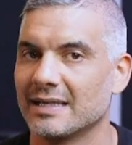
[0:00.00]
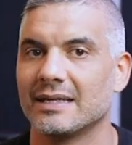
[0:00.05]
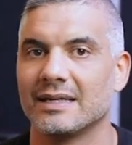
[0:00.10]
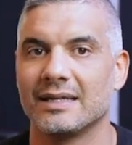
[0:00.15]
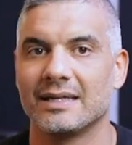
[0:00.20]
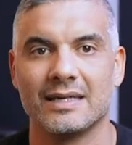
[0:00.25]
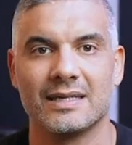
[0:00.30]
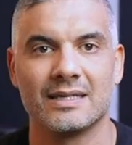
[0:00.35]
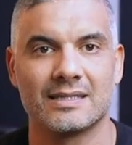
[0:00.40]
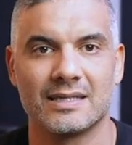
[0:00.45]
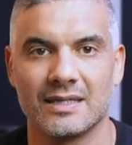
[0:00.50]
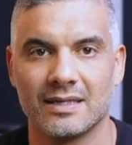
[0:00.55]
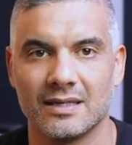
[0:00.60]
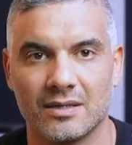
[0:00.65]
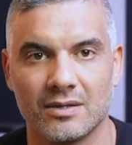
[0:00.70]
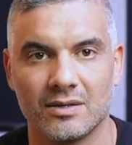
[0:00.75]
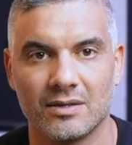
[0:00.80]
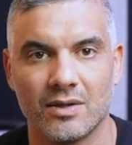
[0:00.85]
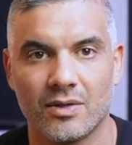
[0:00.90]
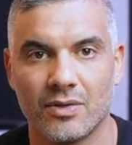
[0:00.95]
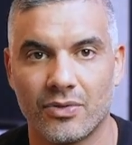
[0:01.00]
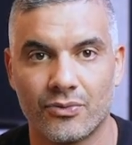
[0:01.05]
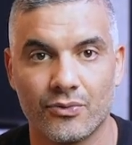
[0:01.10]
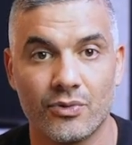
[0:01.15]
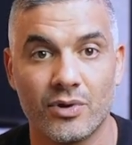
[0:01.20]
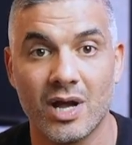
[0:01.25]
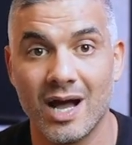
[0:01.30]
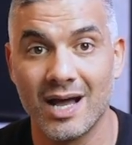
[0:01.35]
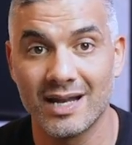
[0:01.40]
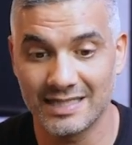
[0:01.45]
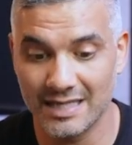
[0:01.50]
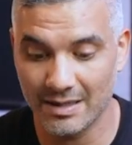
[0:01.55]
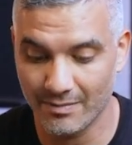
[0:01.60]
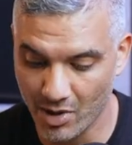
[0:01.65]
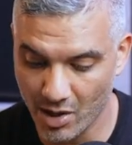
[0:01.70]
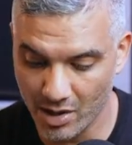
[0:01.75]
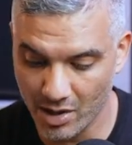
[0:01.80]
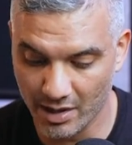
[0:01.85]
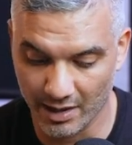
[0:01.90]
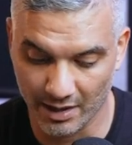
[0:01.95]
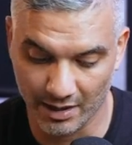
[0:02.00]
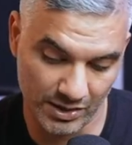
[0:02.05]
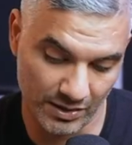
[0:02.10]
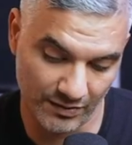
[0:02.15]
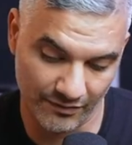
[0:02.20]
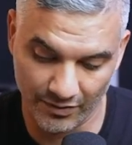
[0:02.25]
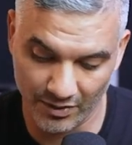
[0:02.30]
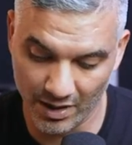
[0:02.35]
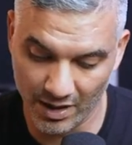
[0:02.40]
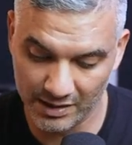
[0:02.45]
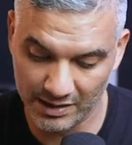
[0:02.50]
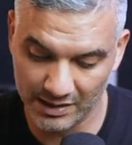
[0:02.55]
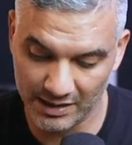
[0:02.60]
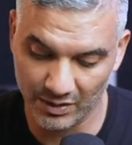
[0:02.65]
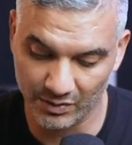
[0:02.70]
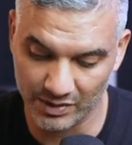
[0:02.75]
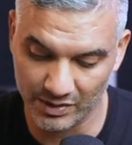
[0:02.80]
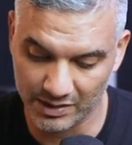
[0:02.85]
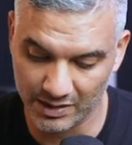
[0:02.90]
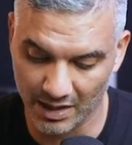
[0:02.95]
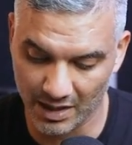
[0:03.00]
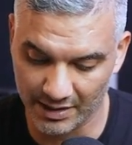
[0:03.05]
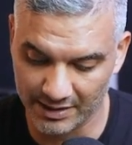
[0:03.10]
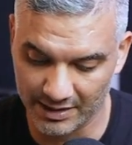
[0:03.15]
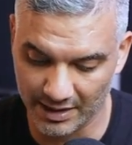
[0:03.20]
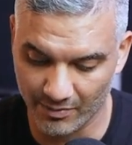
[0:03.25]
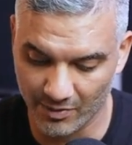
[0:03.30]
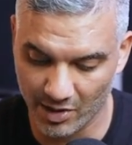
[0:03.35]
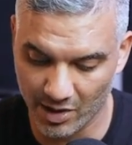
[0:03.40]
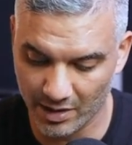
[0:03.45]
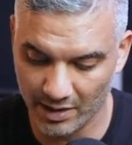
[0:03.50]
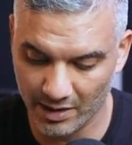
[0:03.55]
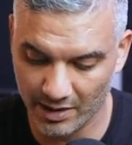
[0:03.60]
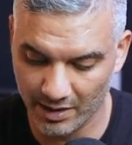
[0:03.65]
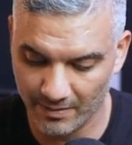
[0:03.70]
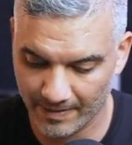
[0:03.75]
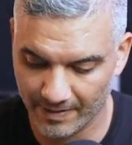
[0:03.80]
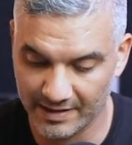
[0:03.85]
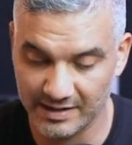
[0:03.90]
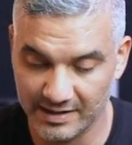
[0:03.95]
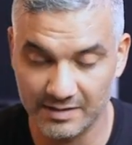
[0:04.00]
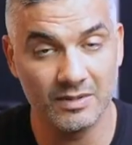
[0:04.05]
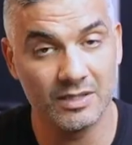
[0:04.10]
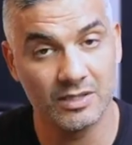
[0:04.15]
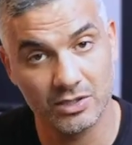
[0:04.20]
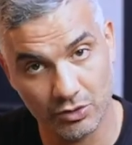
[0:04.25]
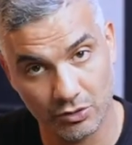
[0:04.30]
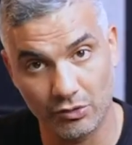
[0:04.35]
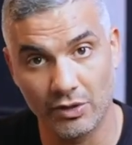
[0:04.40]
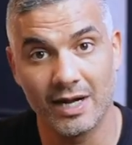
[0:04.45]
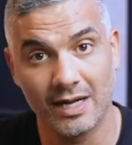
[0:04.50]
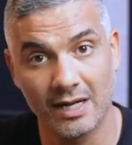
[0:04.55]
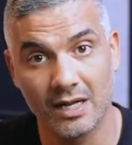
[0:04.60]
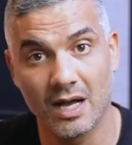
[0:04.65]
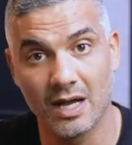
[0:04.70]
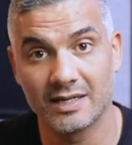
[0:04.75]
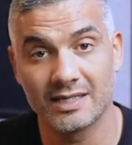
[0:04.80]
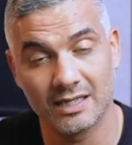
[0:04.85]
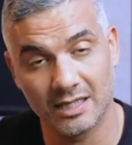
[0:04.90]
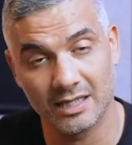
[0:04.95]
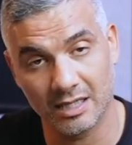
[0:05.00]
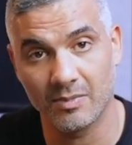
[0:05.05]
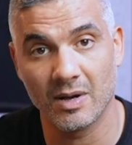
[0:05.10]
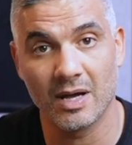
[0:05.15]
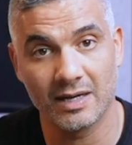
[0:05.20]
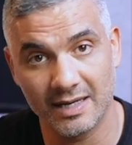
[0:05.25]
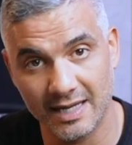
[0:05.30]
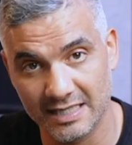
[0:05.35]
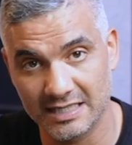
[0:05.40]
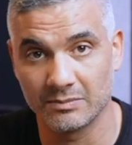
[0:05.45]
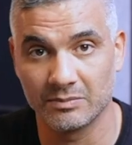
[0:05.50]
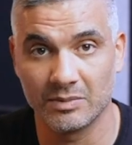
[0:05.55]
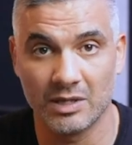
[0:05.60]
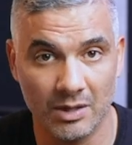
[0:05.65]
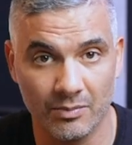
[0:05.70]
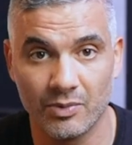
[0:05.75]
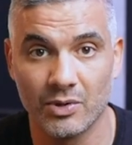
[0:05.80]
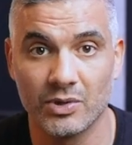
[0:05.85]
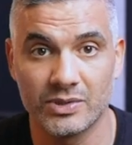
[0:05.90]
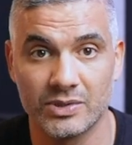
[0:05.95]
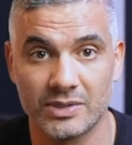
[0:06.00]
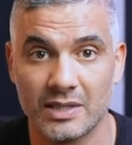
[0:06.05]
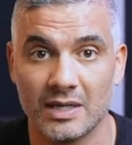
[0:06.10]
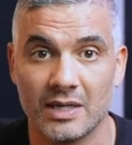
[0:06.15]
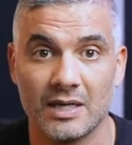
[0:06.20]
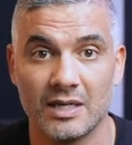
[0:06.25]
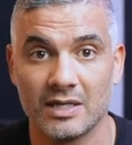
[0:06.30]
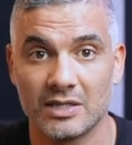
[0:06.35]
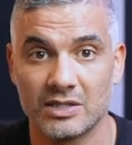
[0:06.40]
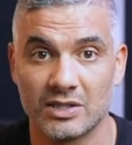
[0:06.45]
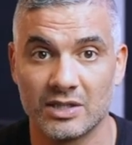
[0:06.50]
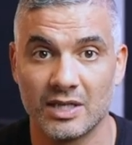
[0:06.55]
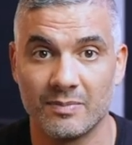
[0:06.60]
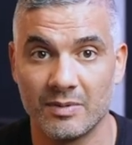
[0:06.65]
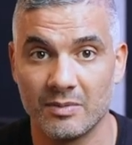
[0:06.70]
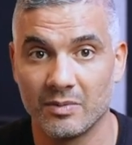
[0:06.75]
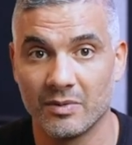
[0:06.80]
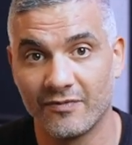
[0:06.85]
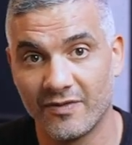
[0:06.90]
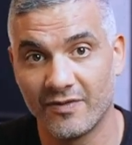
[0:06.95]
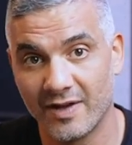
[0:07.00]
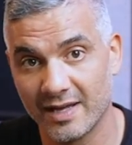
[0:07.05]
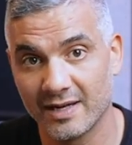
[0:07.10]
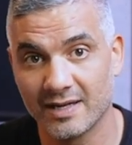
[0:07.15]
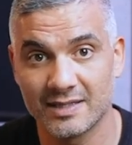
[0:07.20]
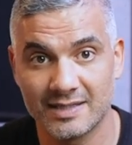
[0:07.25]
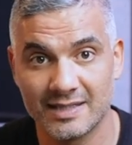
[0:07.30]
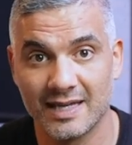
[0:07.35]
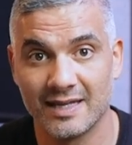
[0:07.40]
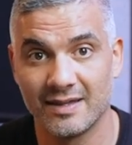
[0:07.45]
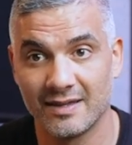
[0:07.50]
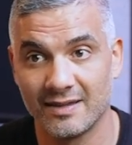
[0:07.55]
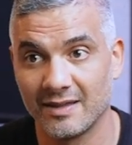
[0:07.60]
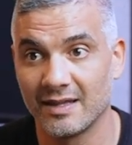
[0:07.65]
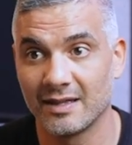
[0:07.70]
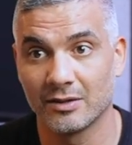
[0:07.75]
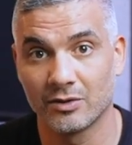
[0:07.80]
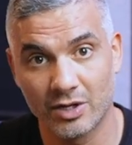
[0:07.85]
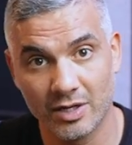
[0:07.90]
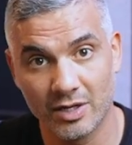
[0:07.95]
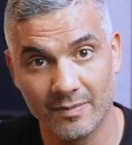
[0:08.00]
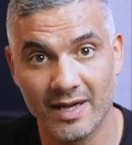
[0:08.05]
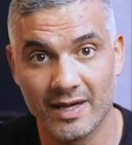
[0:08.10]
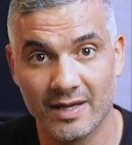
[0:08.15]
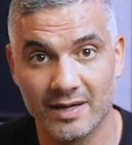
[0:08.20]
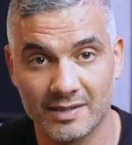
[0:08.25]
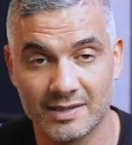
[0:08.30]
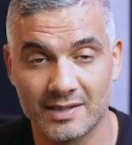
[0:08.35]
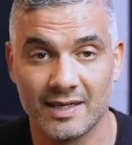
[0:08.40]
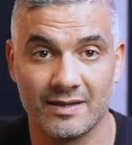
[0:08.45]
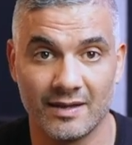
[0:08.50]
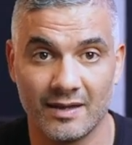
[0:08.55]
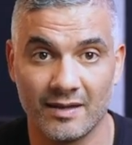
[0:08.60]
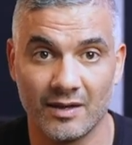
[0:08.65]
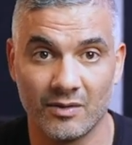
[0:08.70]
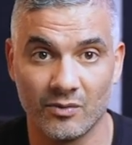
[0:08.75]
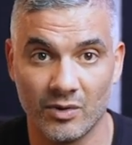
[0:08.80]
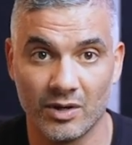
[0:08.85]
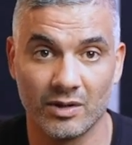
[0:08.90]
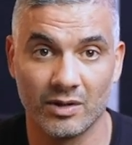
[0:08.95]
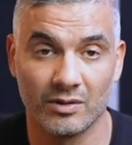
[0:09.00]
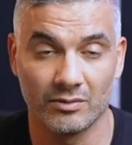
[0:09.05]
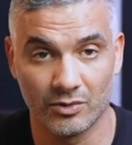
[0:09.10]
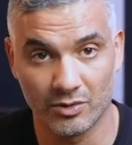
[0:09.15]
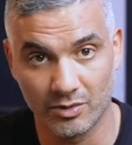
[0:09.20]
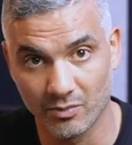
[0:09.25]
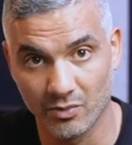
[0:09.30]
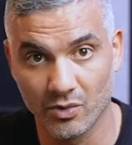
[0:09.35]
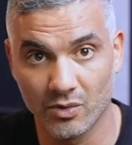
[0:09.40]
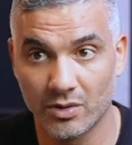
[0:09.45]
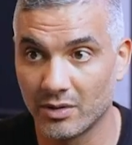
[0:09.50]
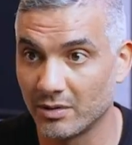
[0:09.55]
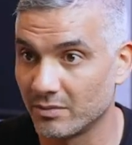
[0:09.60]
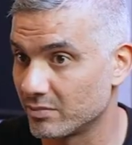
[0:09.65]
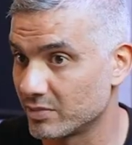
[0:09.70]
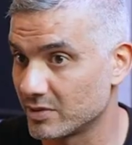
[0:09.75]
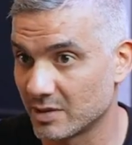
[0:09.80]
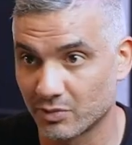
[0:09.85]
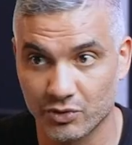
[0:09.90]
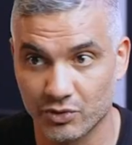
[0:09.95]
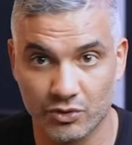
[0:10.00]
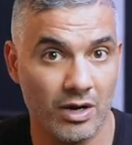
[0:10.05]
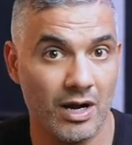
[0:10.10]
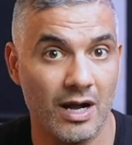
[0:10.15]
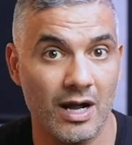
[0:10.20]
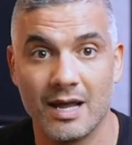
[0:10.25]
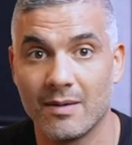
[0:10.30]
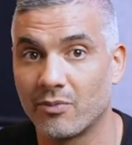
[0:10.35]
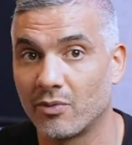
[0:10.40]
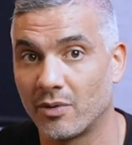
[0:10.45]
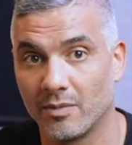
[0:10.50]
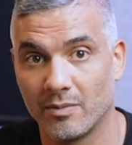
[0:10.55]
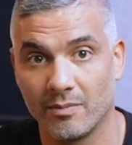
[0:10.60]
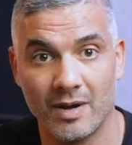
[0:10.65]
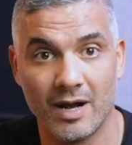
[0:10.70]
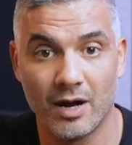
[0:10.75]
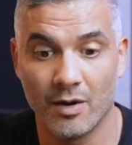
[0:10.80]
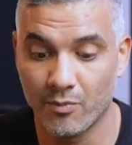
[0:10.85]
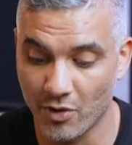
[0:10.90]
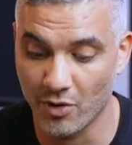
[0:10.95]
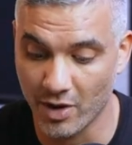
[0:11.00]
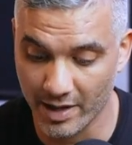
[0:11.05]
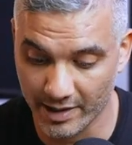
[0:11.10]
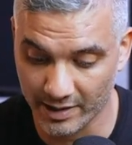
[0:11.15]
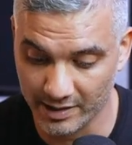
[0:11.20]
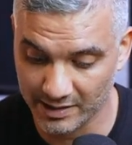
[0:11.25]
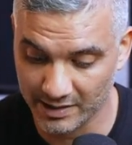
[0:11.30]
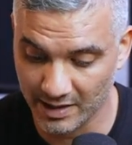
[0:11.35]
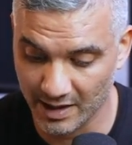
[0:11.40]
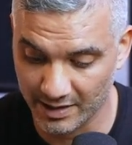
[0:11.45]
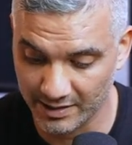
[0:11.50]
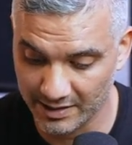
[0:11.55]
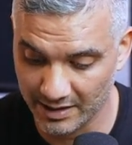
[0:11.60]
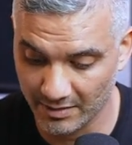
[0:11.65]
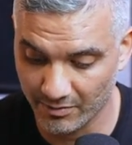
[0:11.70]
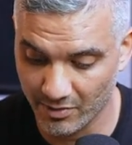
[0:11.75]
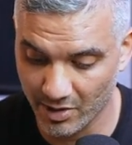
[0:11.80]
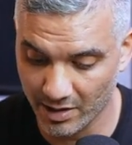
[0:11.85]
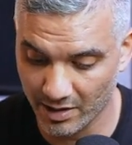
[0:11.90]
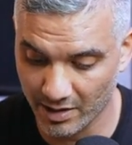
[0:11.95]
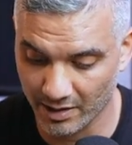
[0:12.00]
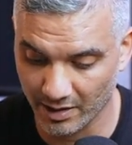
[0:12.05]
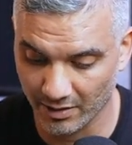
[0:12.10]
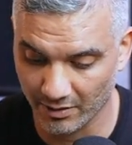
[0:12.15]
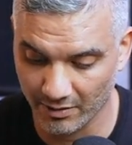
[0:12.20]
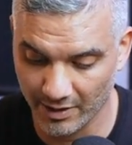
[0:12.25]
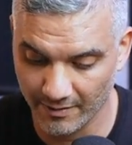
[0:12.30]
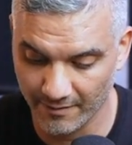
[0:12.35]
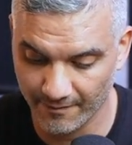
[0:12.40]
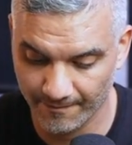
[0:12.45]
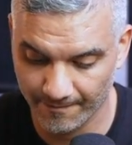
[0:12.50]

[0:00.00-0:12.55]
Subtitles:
Is it through content marketing? So for us, it was content marketing. This means creating content like podcasts and blog posts so that people find us and then they learn about us and then they want to learn more and subscribe or buy our products. Content marketing, right?